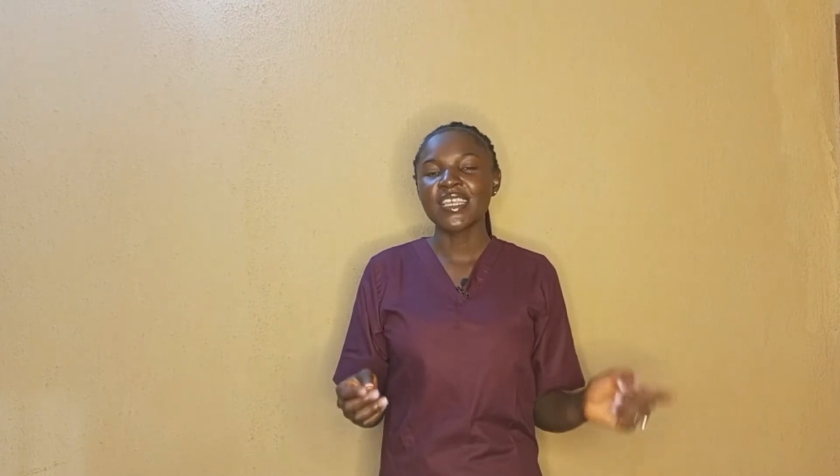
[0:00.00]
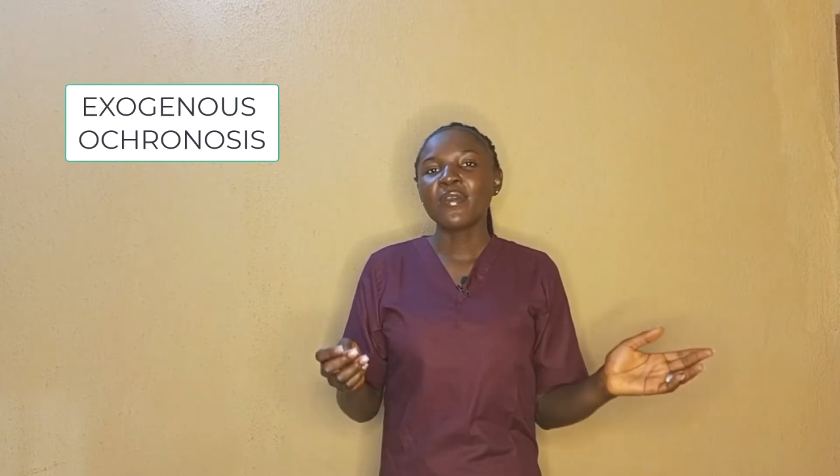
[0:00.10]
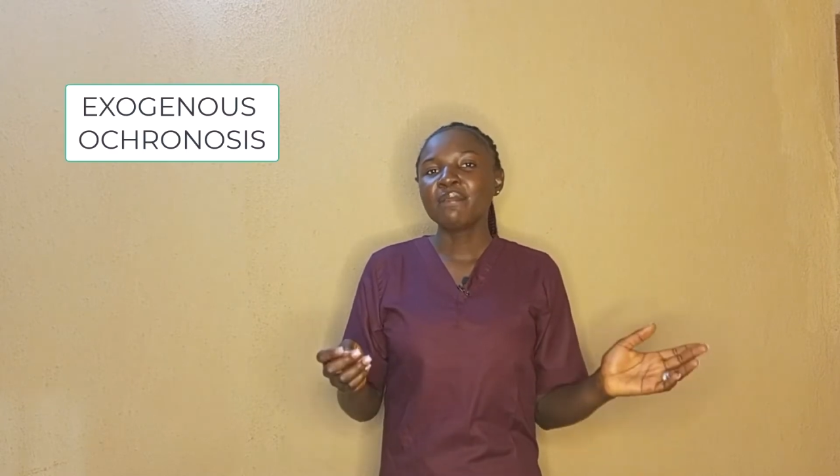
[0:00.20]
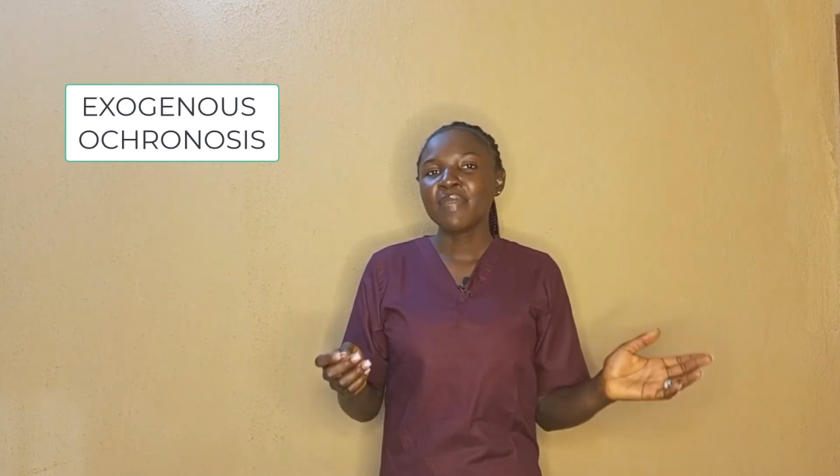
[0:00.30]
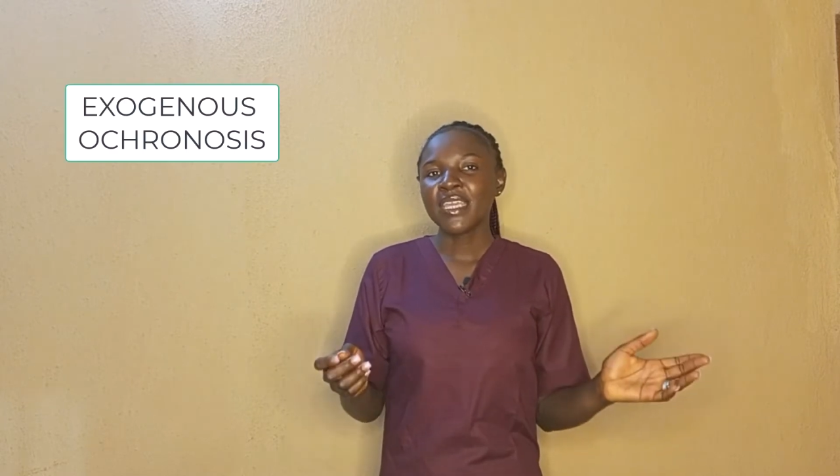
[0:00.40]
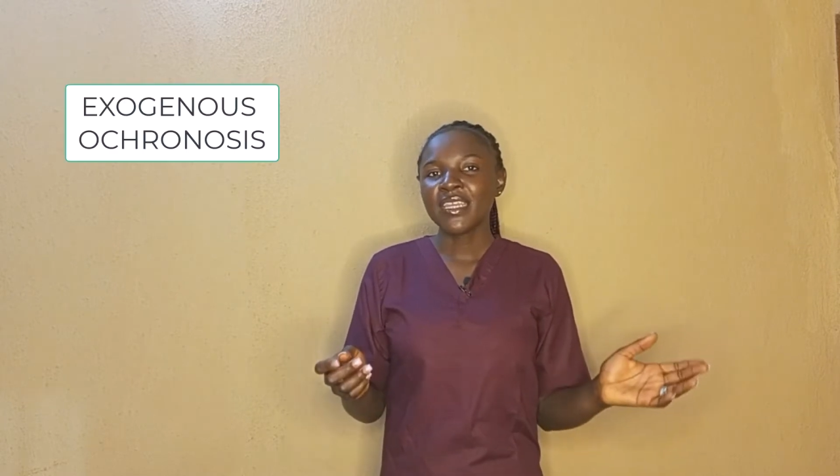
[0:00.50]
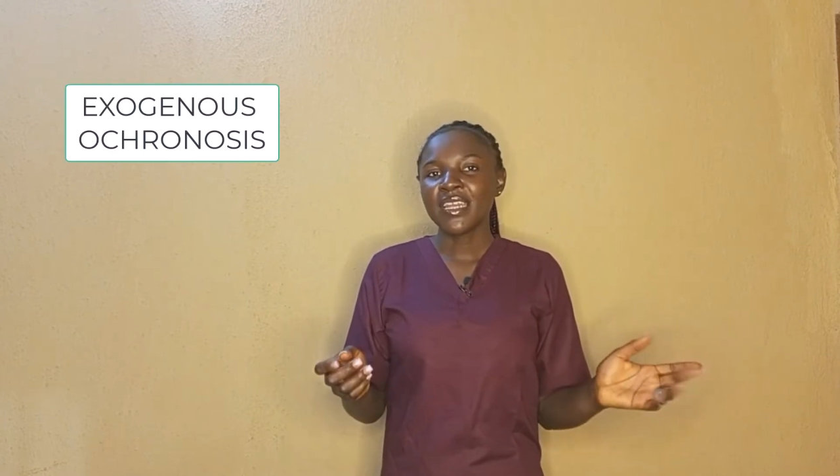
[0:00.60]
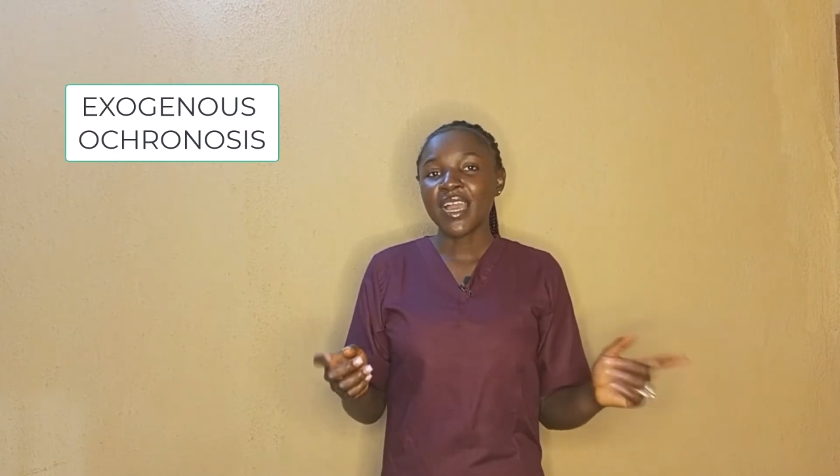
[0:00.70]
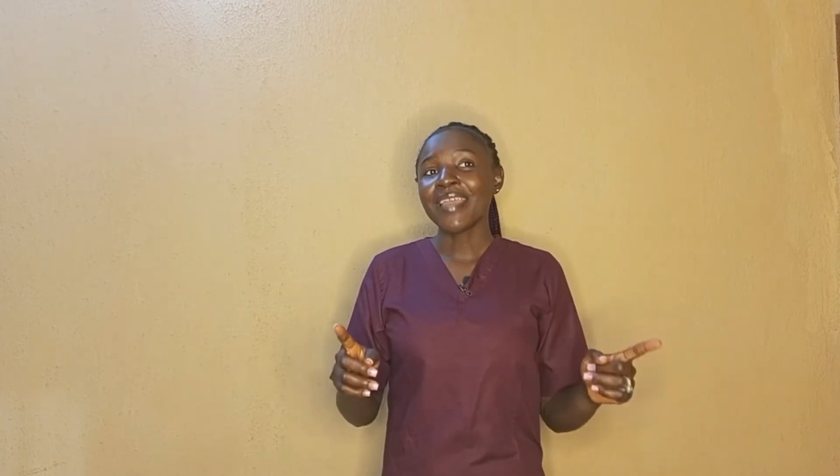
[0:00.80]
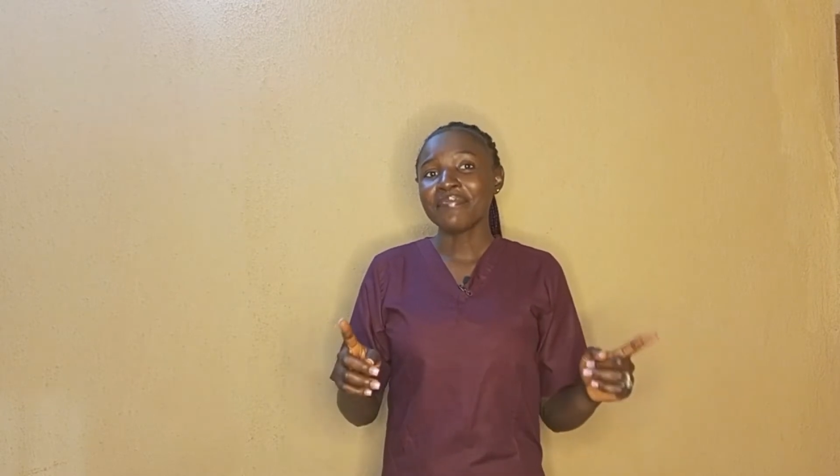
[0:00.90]

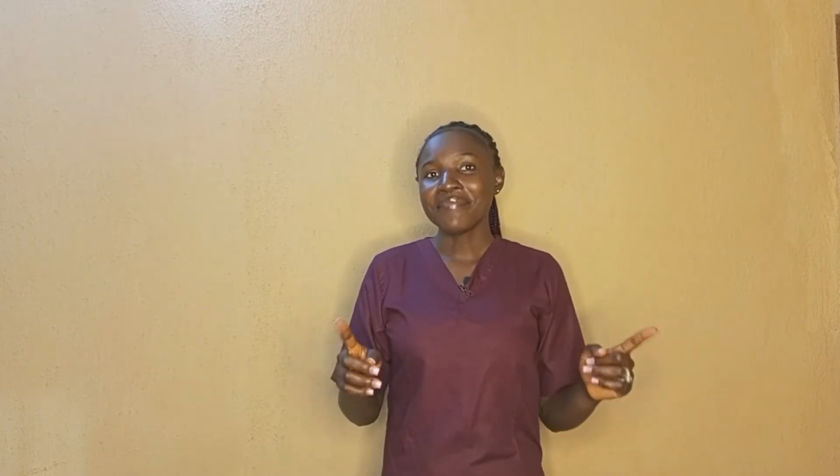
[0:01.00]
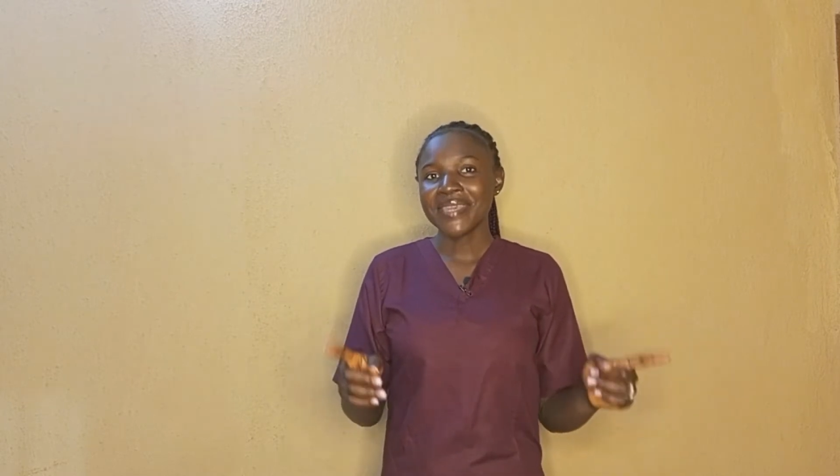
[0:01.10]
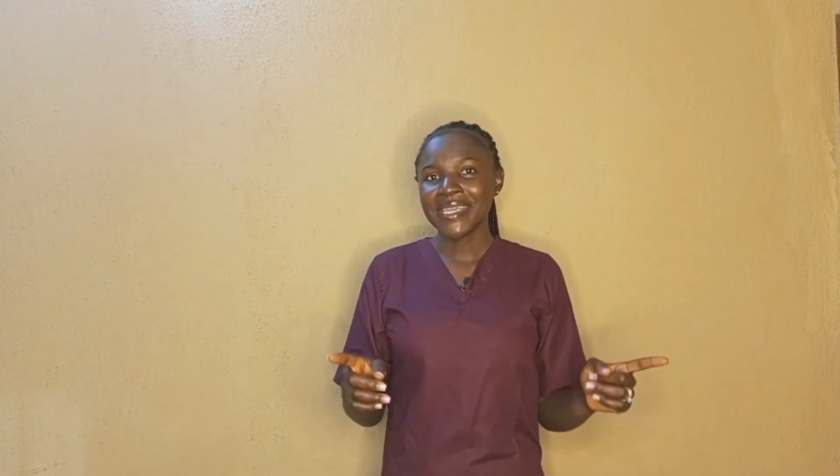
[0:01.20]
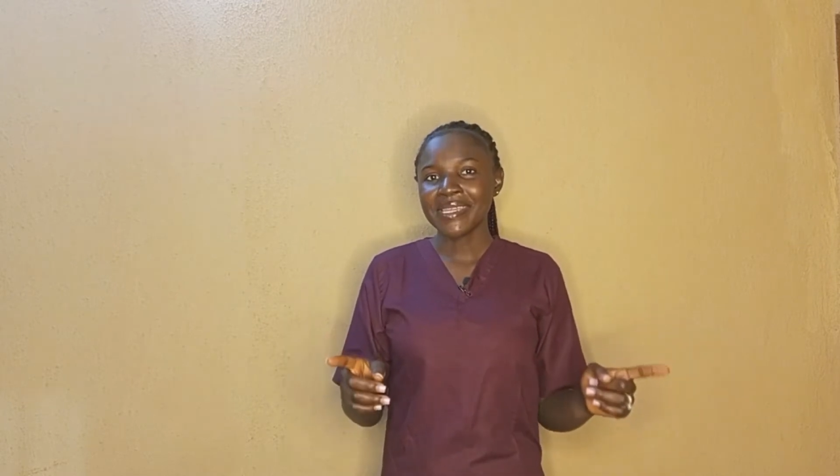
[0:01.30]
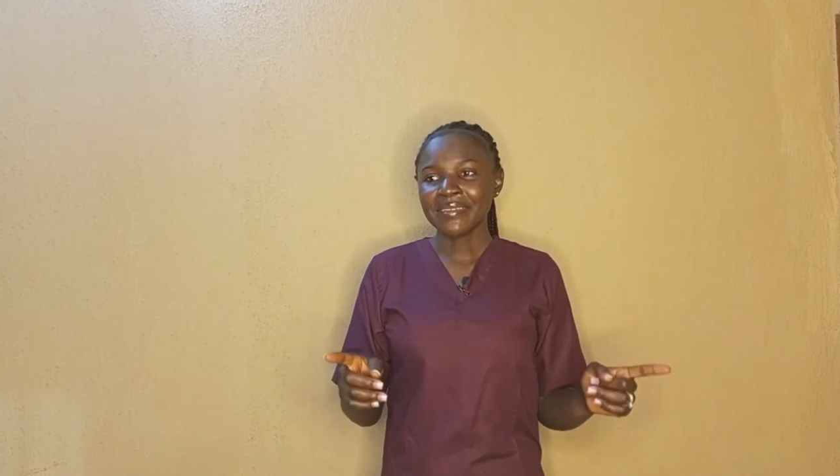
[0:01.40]
I mean